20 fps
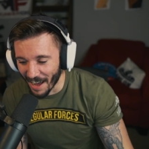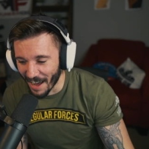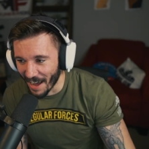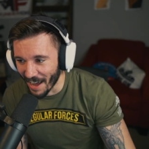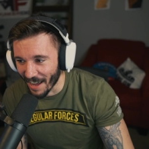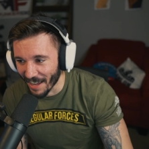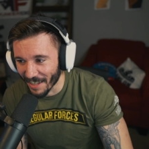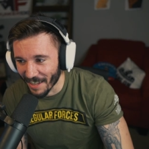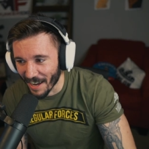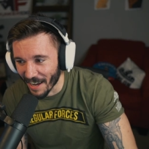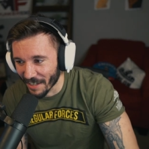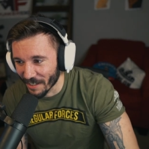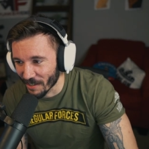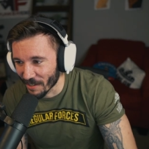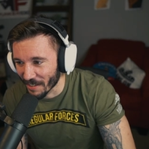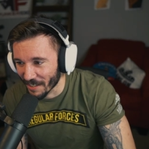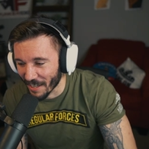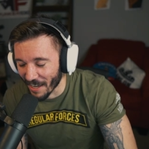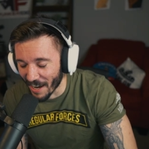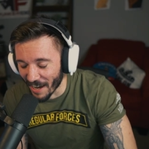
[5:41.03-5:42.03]
I I
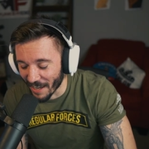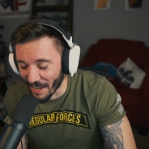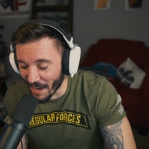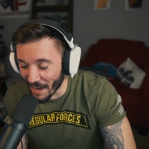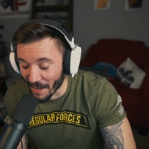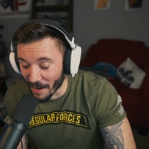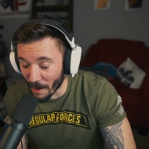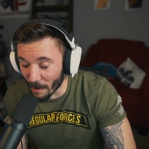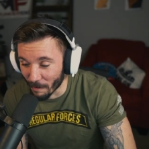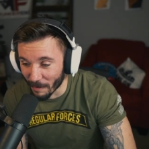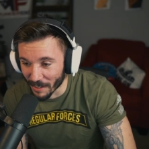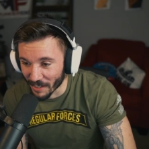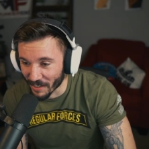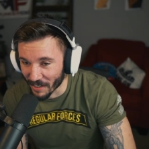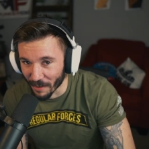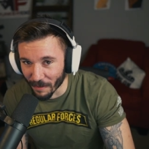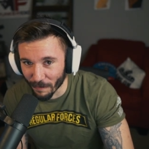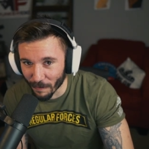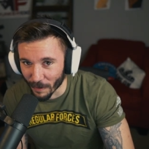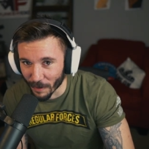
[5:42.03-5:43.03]
just I can't help
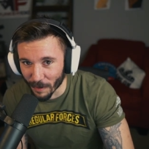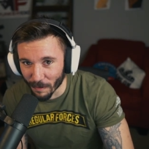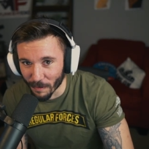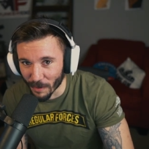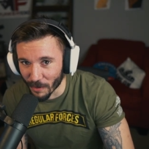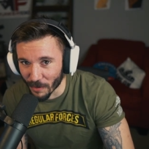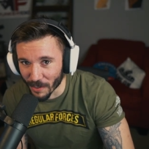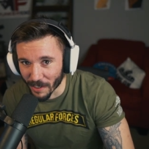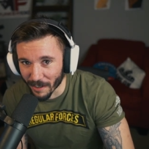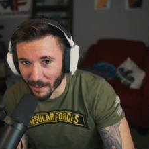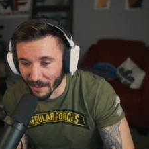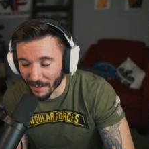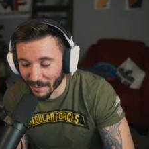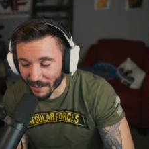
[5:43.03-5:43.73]
myself with the music.